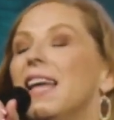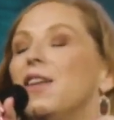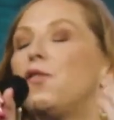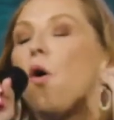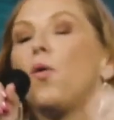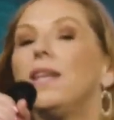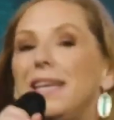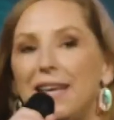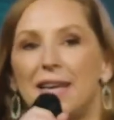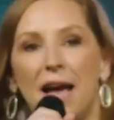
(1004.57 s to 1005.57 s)
totally
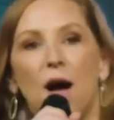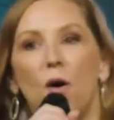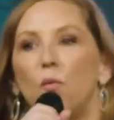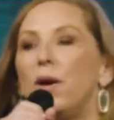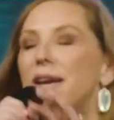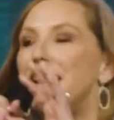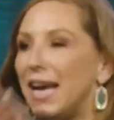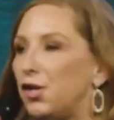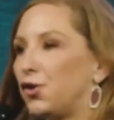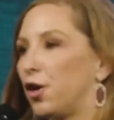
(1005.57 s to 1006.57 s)
geek out when
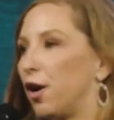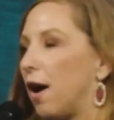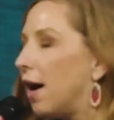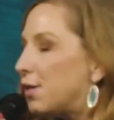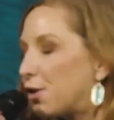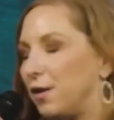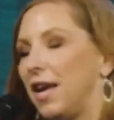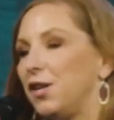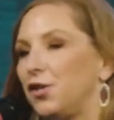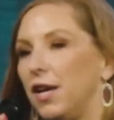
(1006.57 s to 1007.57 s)
nature, God's
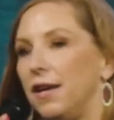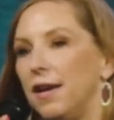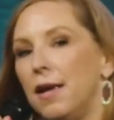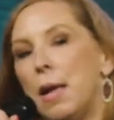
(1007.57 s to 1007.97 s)
creation,